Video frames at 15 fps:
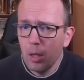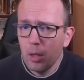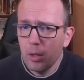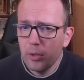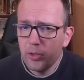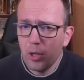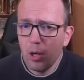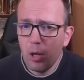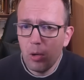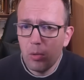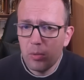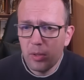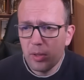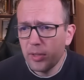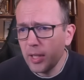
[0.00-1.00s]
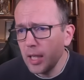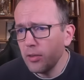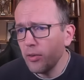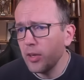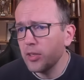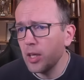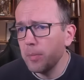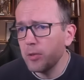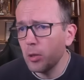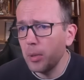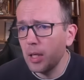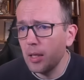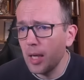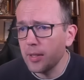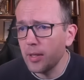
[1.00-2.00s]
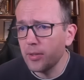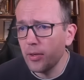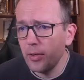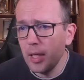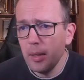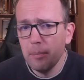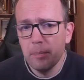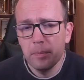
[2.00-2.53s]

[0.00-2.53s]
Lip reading: So c3 seems to be necessary,